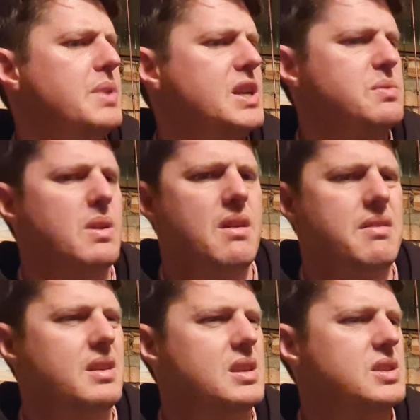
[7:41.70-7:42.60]
Biggest one, I
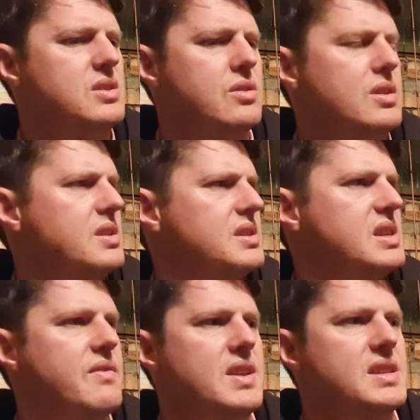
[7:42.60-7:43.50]
think this has got a
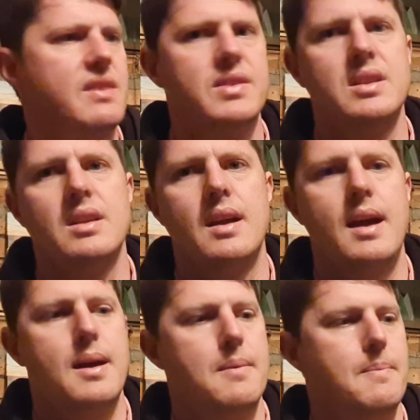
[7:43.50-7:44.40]
77.
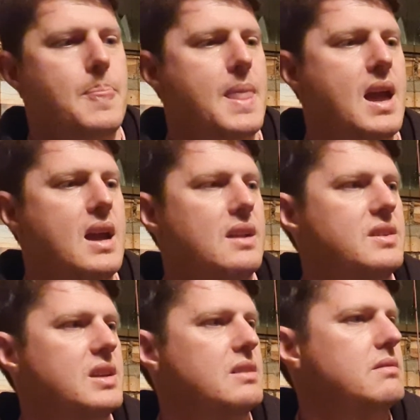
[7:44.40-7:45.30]

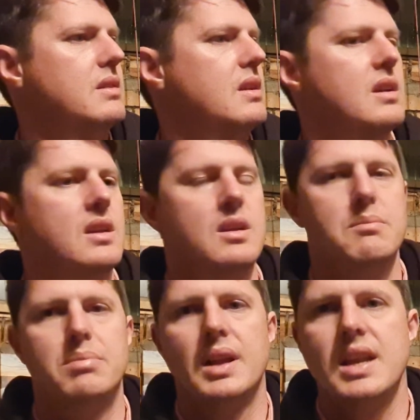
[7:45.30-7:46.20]
And
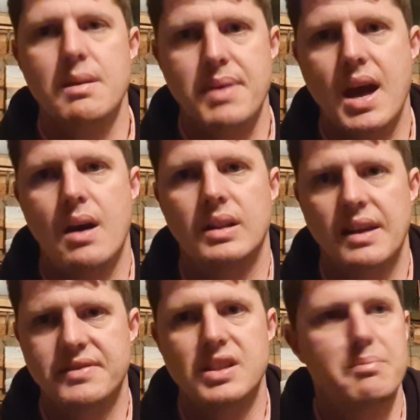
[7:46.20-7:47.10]
plenty of power
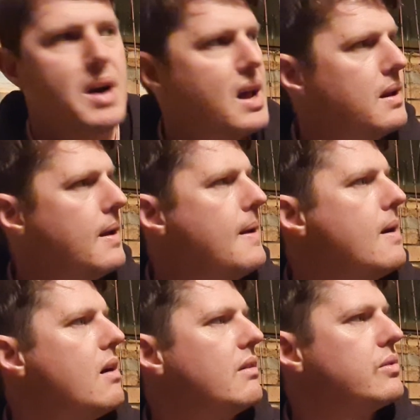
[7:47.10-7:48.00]
left in the butt
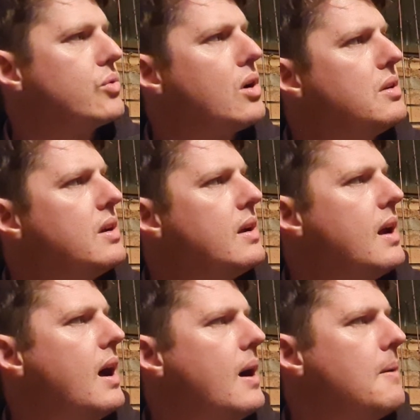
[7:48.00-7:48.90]
of the rod.
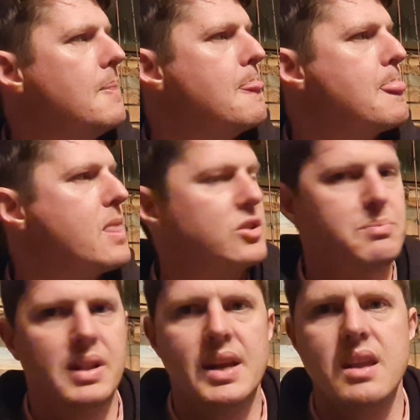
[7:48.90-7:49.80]
There was
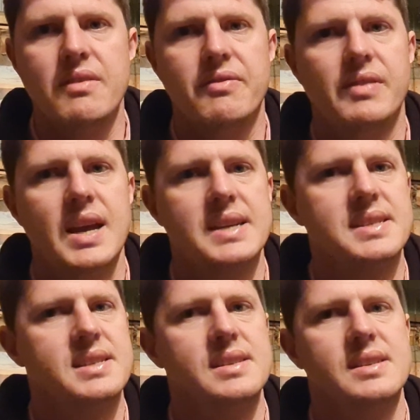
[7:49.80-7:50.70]
plenty of
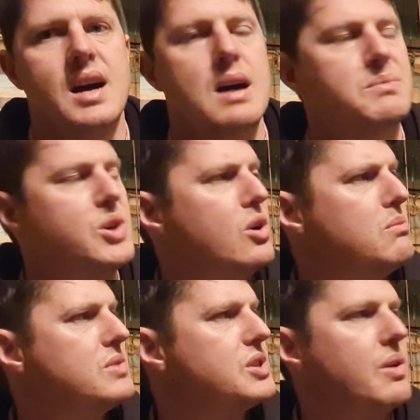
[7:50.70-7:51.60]
flex up
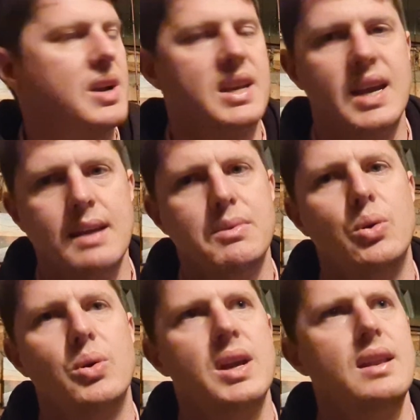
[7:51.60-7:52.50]
top, so I could keep the
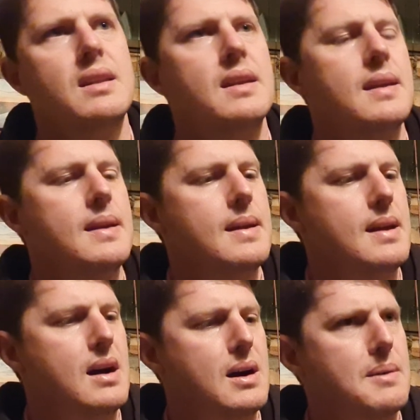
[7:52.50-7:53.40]
hook in.
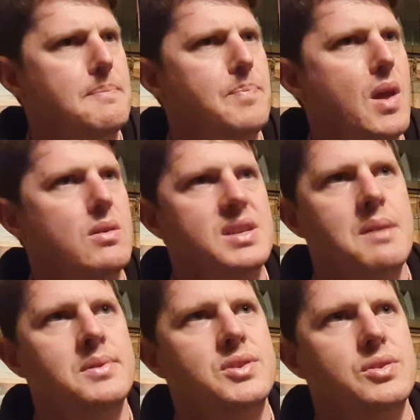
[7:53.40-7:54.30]
I was
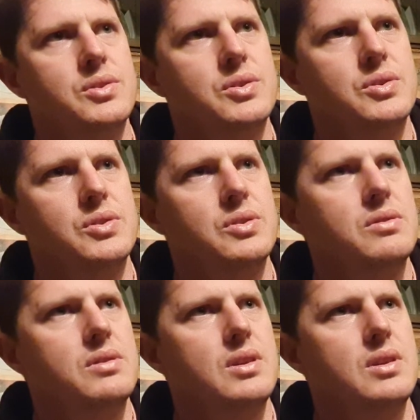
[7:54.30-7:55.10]
able to